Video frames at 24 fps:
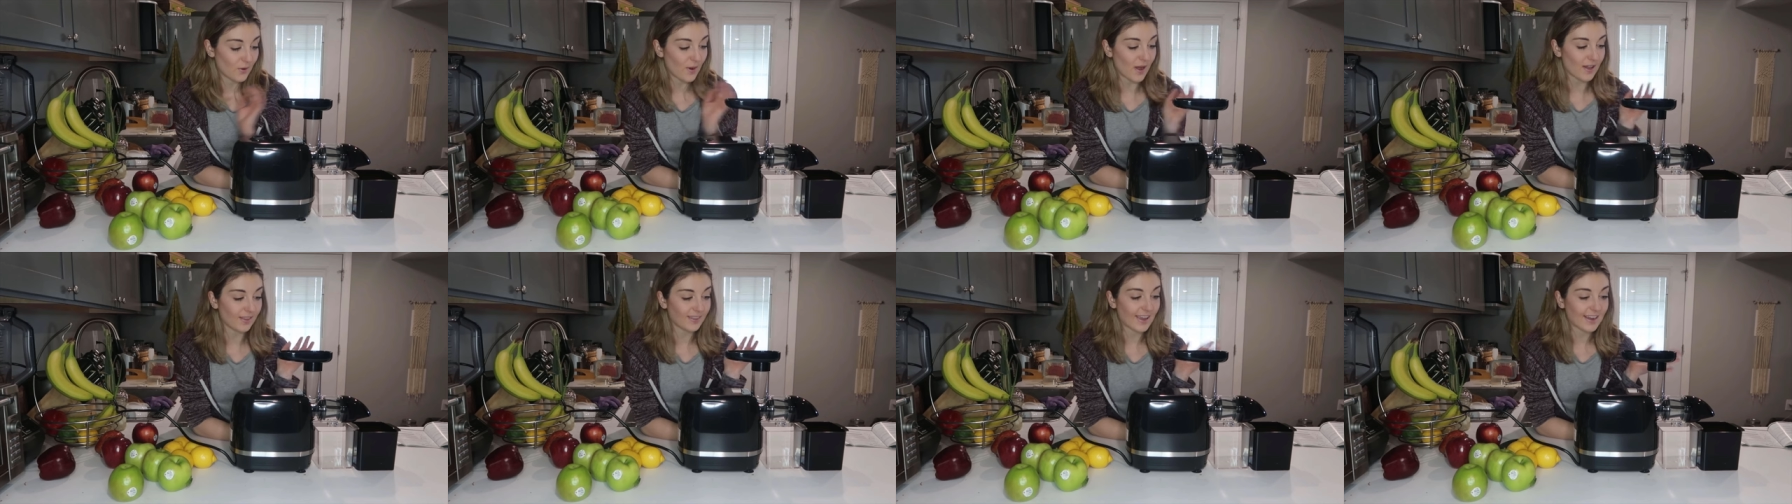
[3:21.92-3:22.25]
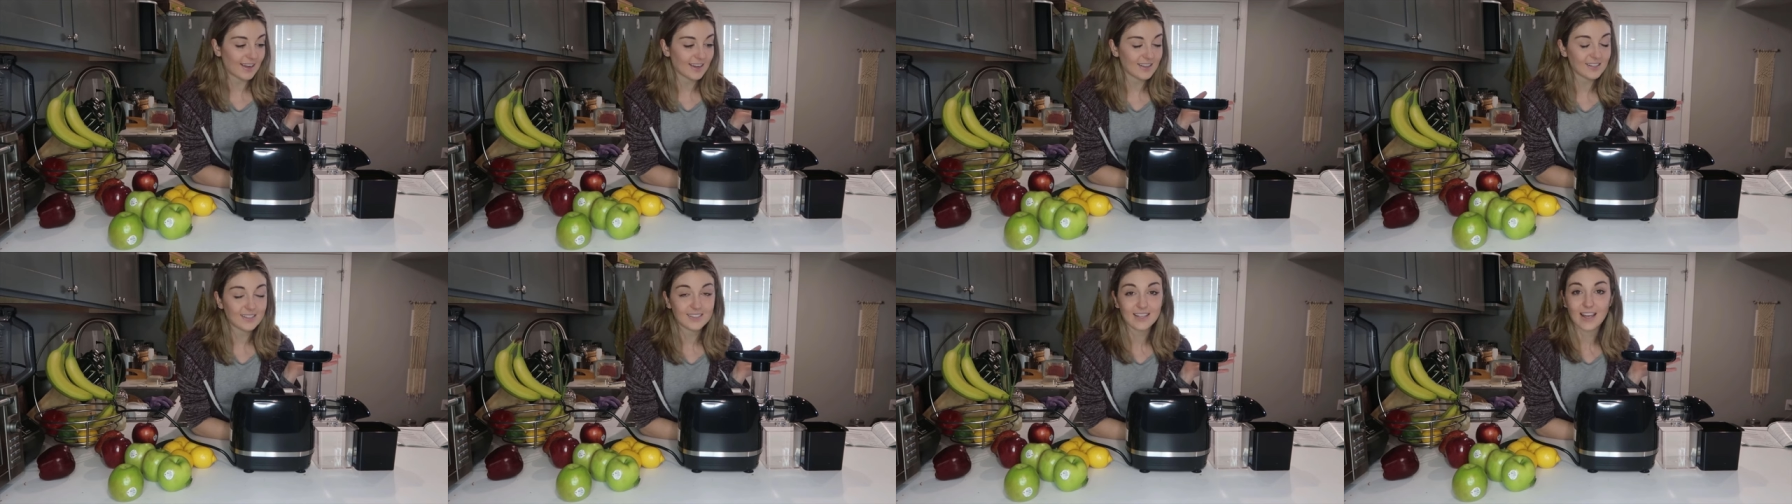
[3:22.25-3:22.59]
So
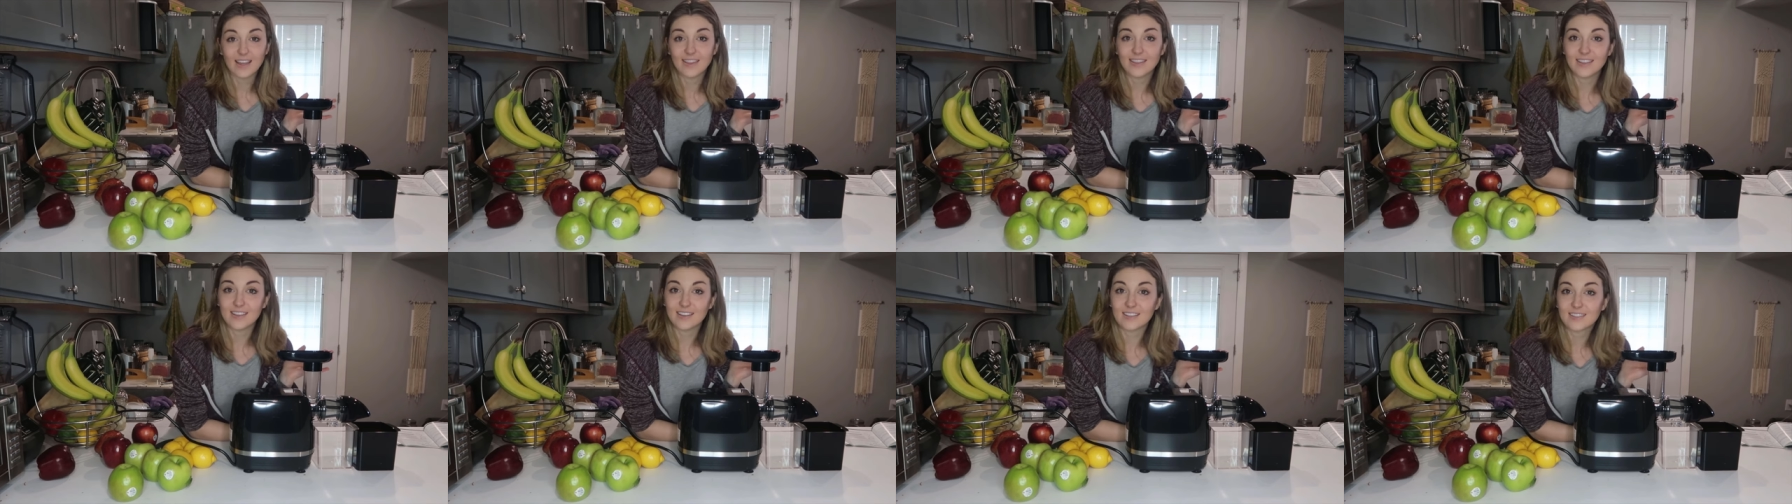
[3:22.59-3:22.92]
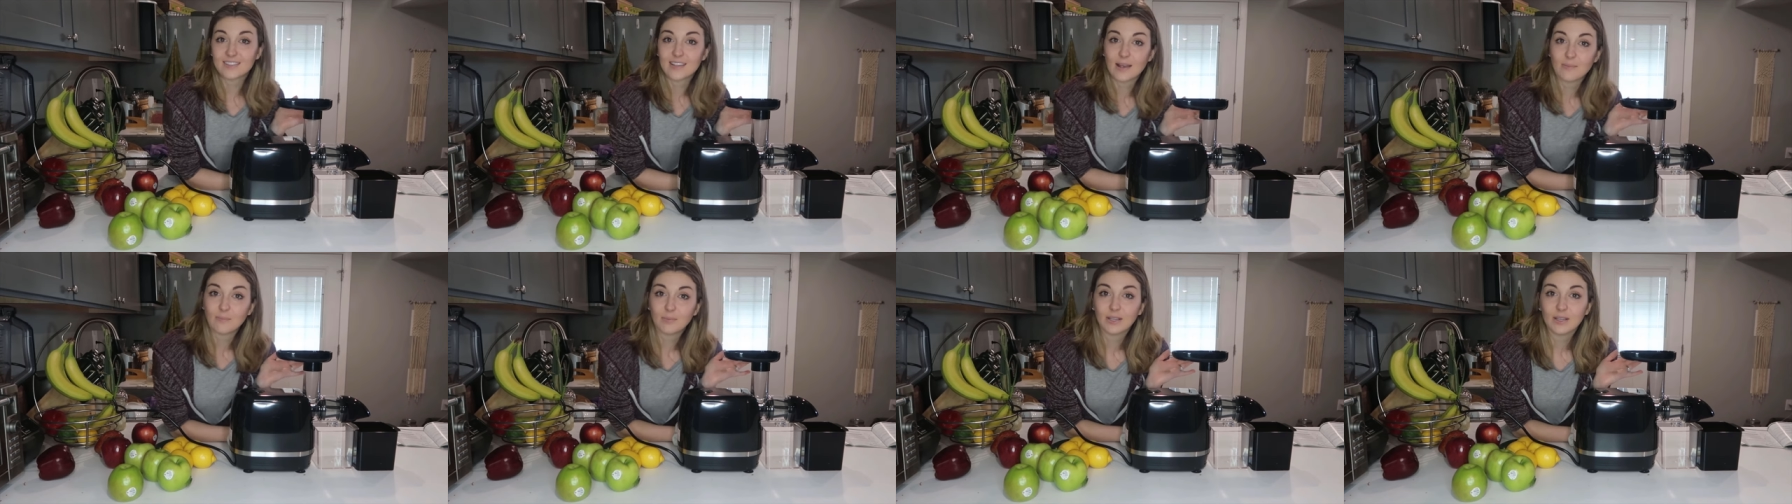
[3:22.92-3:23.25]
like I said, the
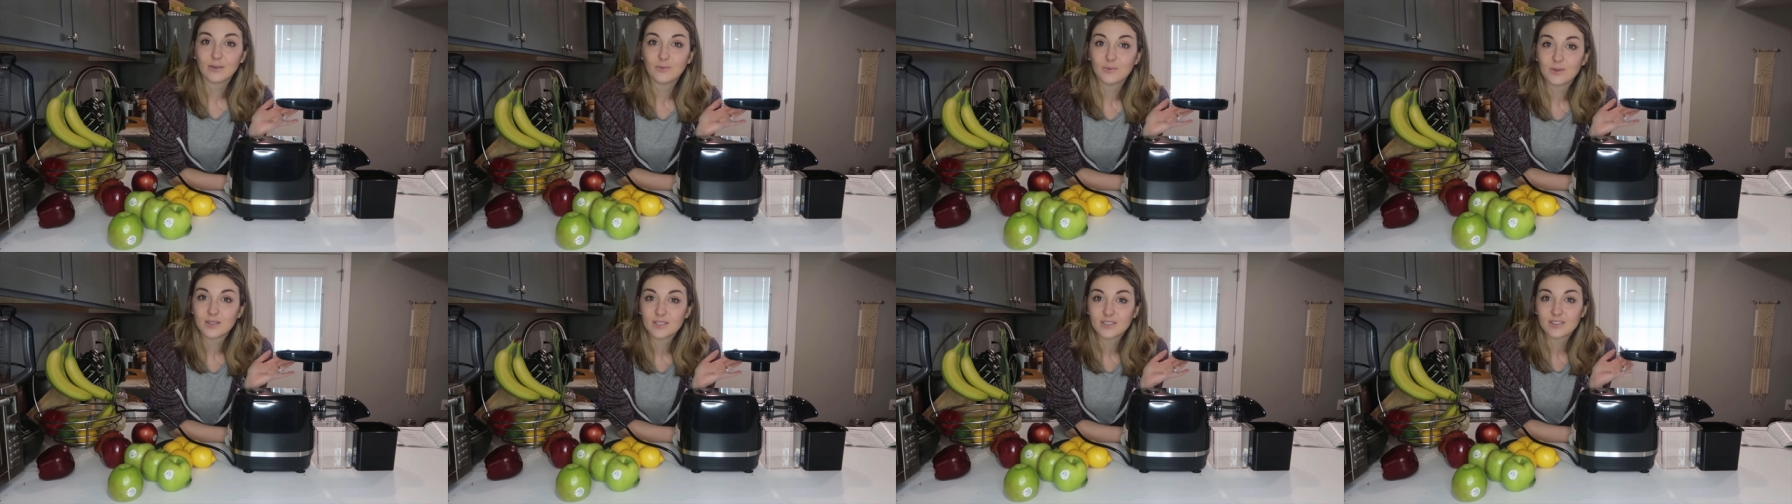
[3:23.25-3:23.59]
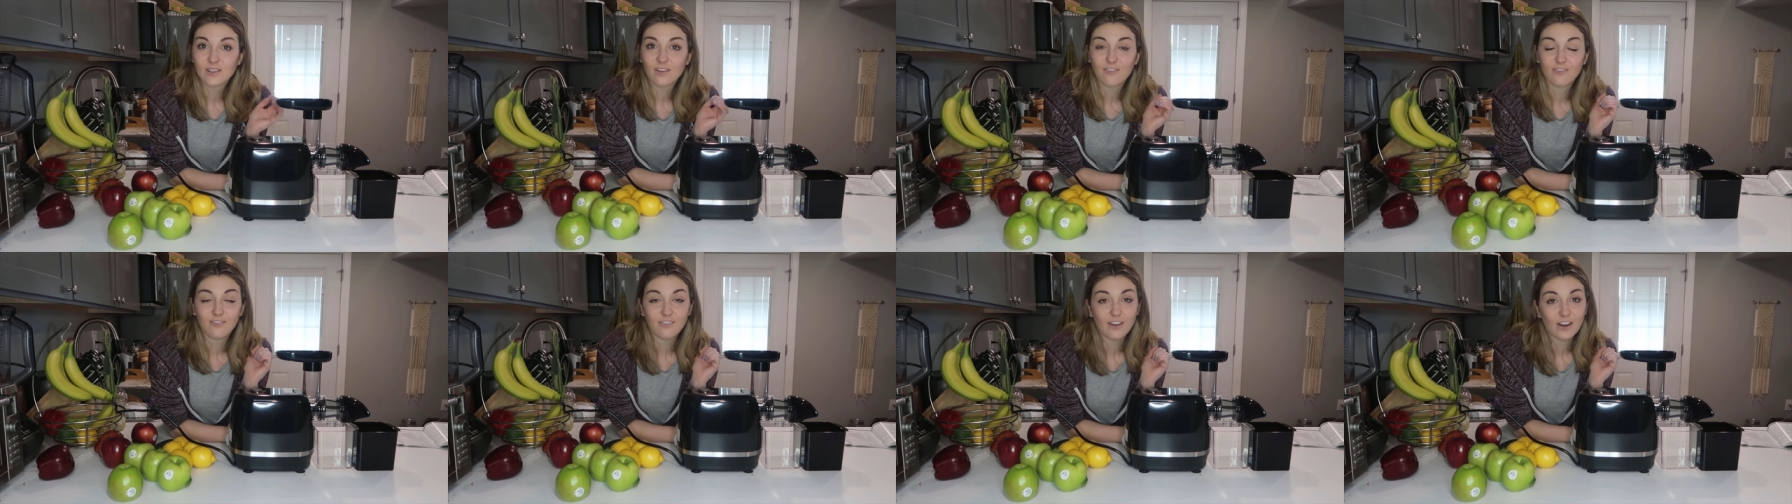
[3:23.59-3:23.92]
assembly
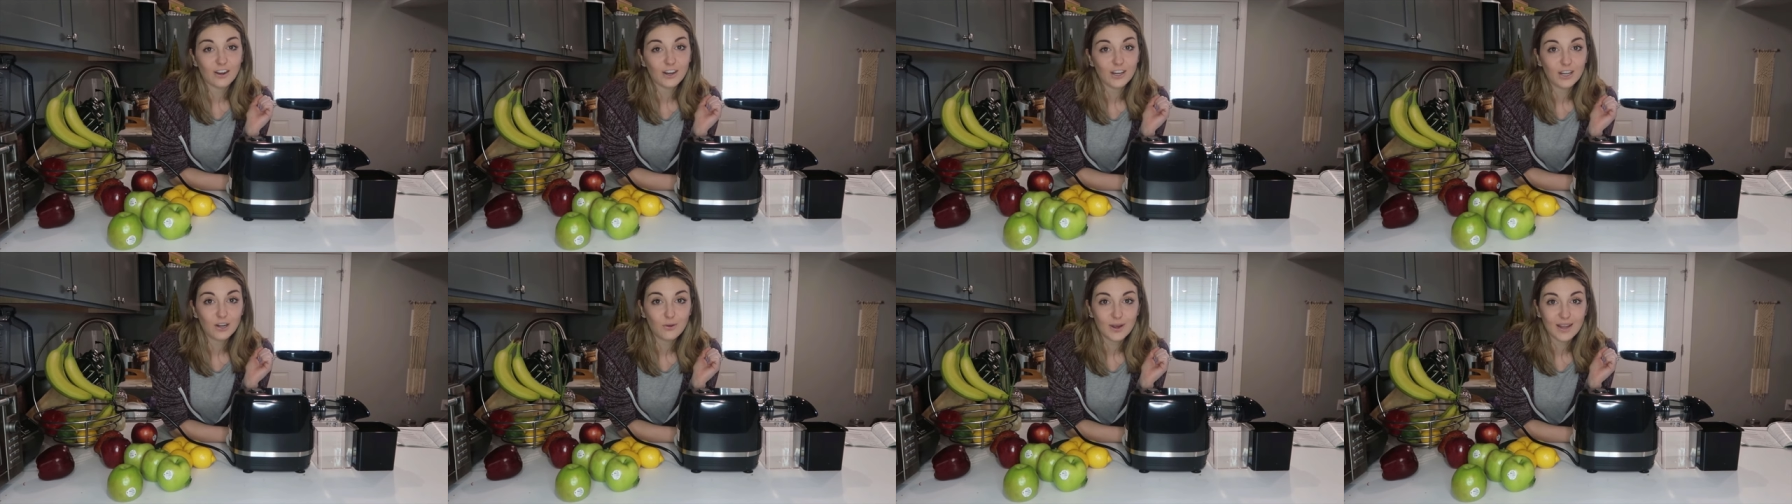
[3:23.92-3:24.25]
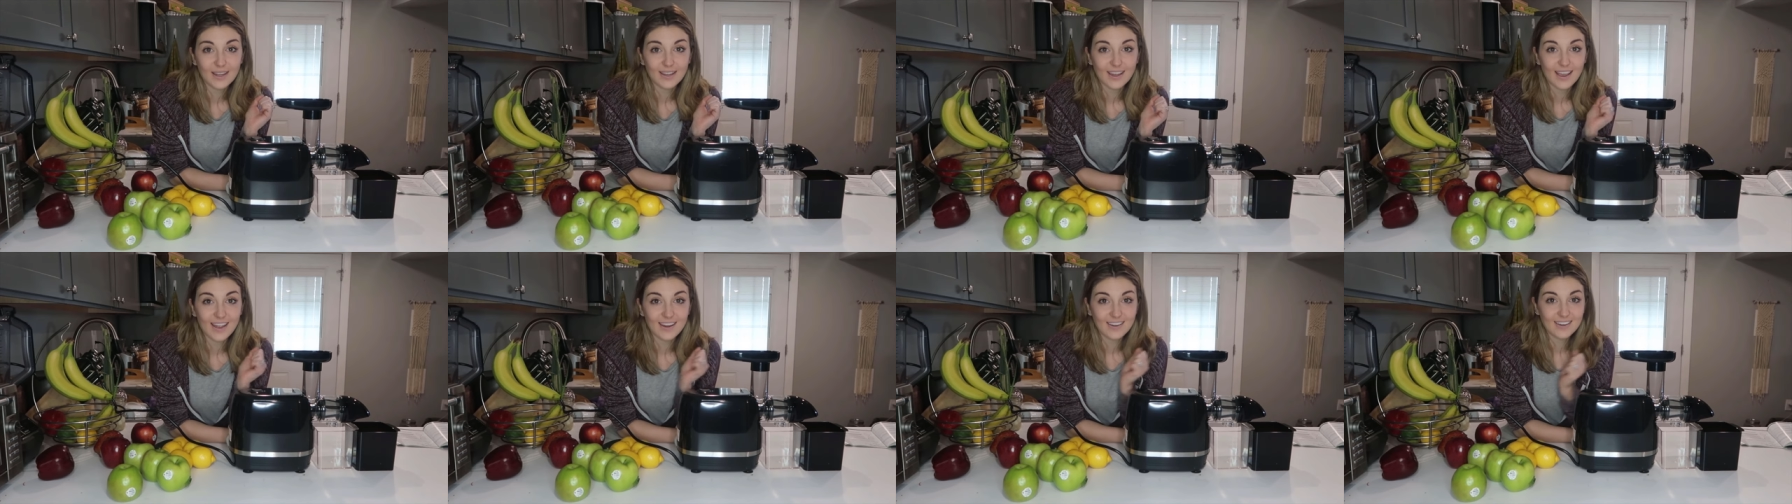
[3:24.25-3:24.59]
was very
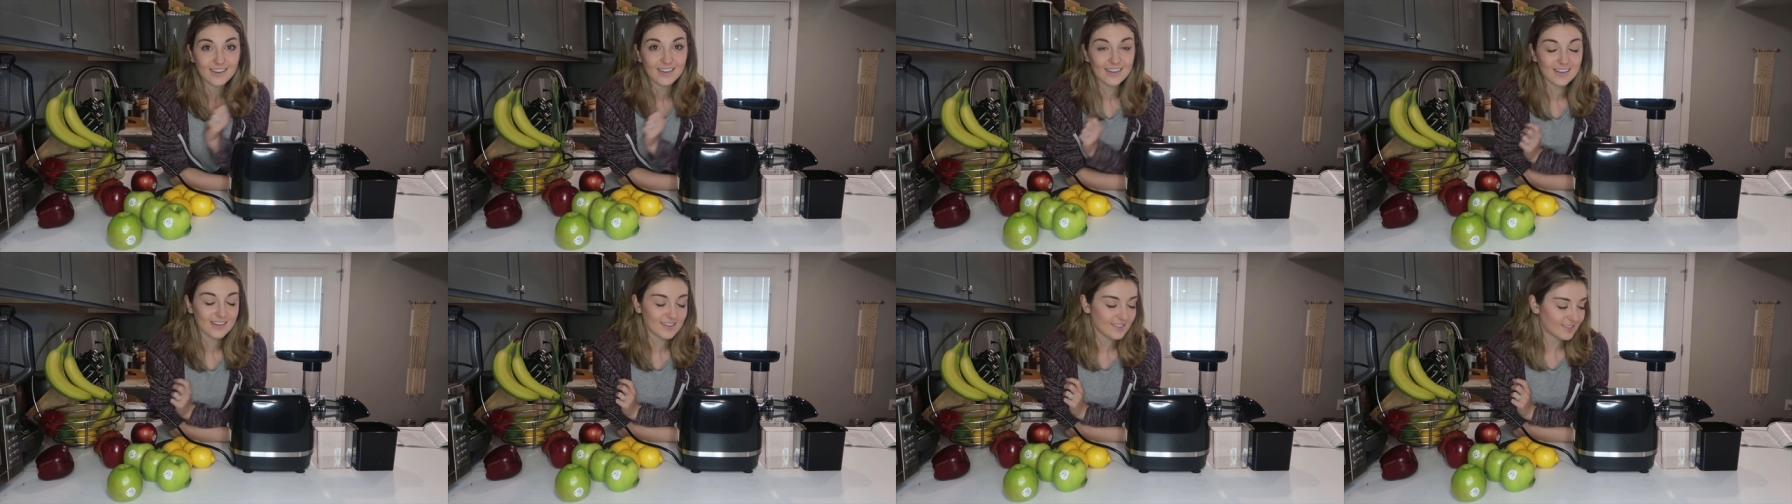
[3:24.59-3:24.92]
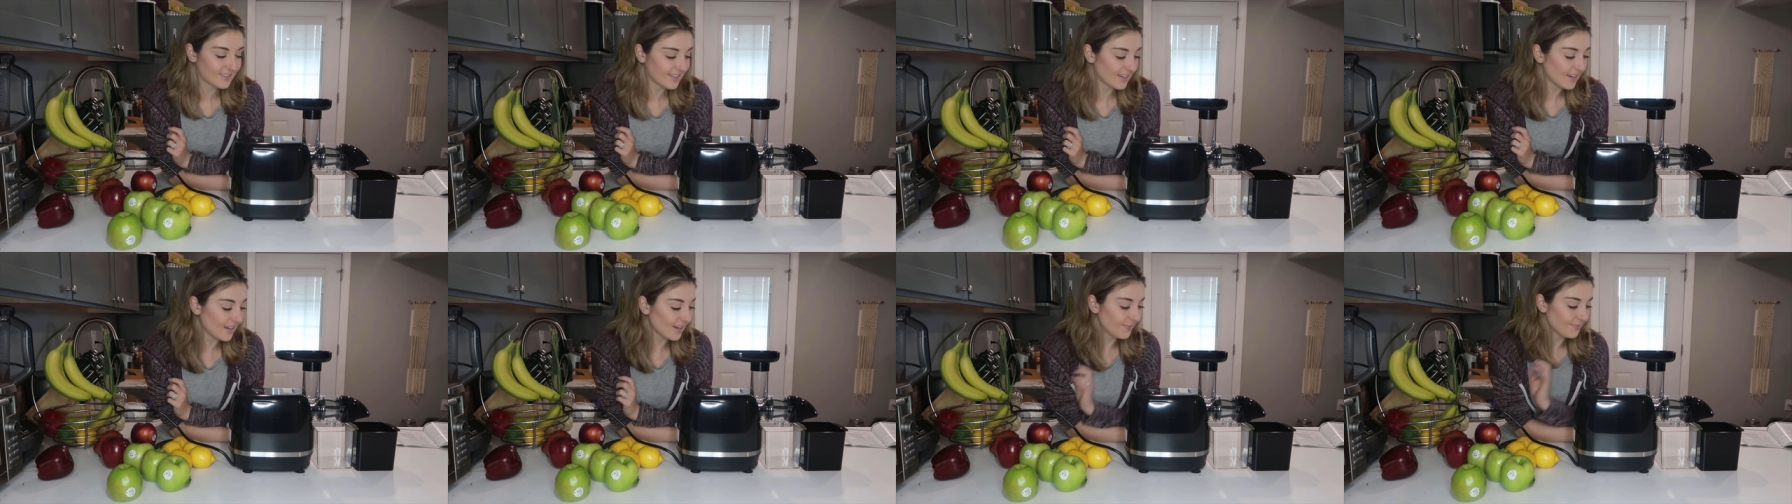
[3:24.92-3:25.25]
quick and
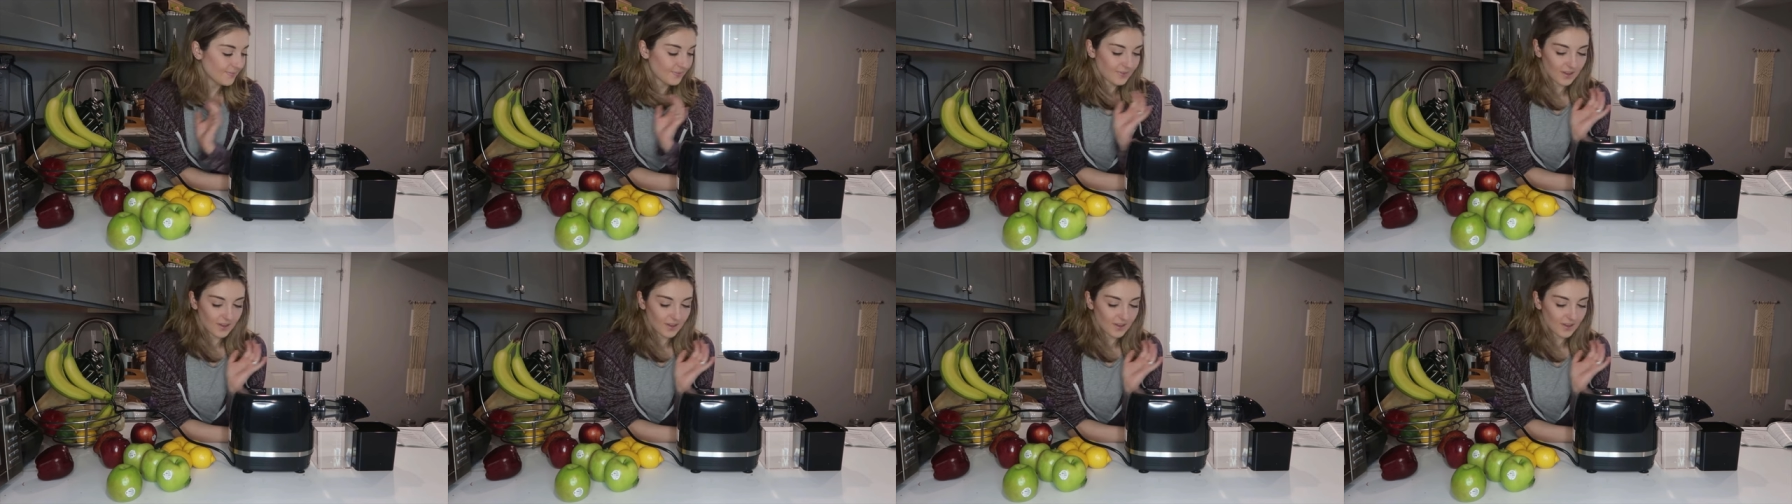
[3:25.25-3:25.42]
easy.